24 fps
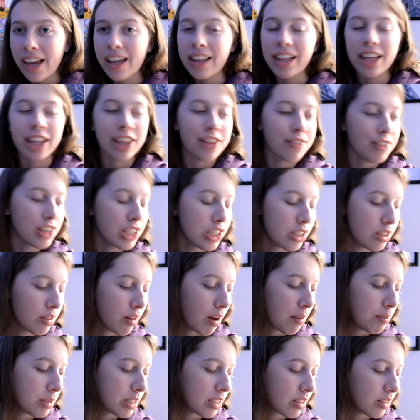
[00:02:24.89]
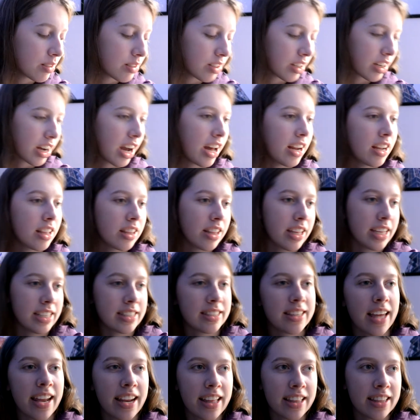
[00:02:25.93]
Like the first two episodes are kind of like
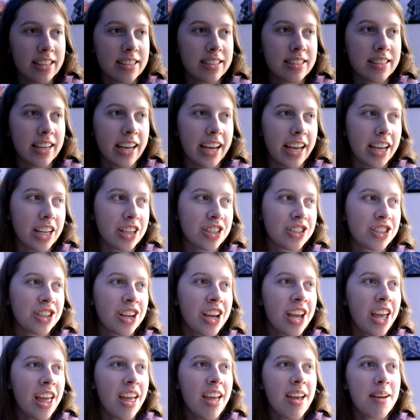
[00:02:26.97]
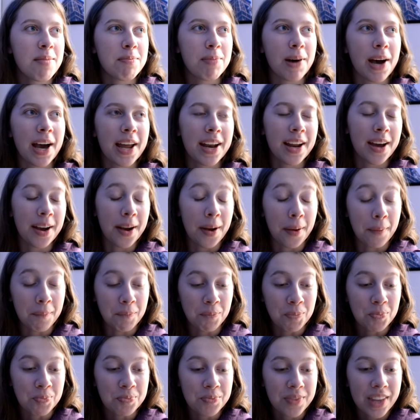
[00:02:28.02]
setting the stage, but
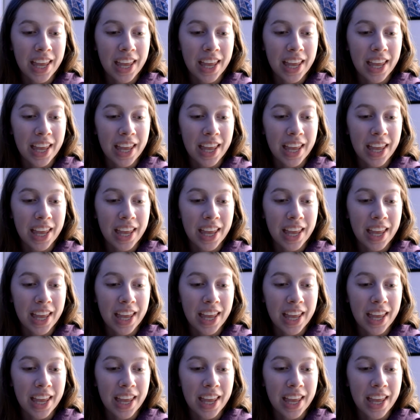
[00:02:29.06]
um